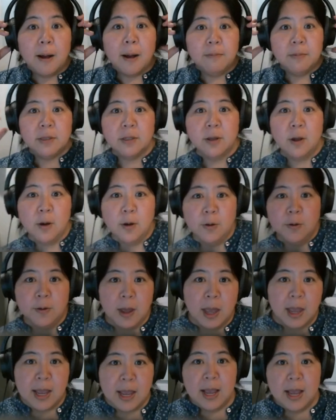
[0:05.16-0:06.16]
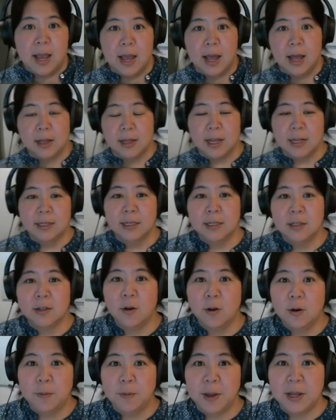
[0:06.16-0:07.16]
So this is
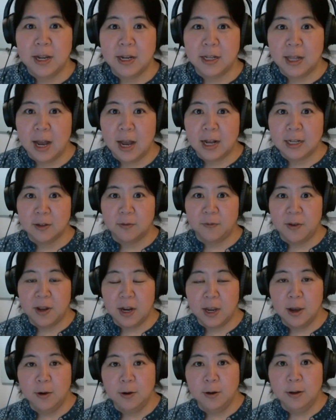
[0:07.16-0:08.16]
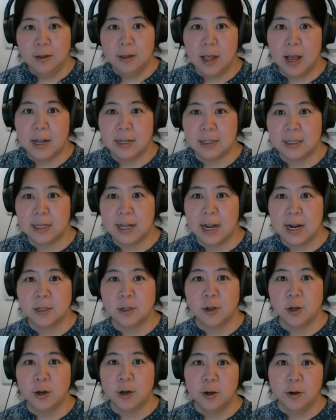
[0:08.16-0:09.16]
going to be the last video, last
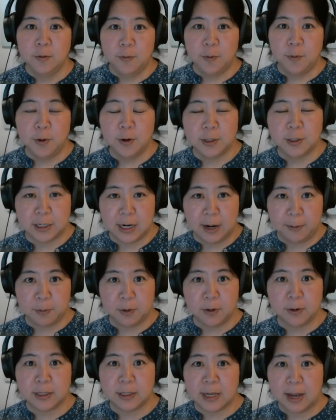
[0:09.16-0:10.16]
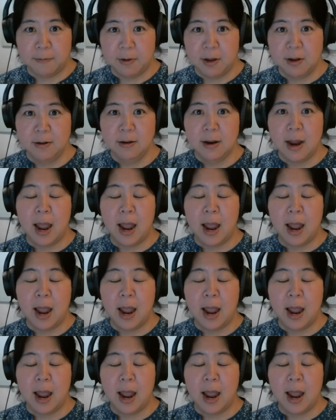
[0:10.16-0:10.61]
lecture for chapter 7,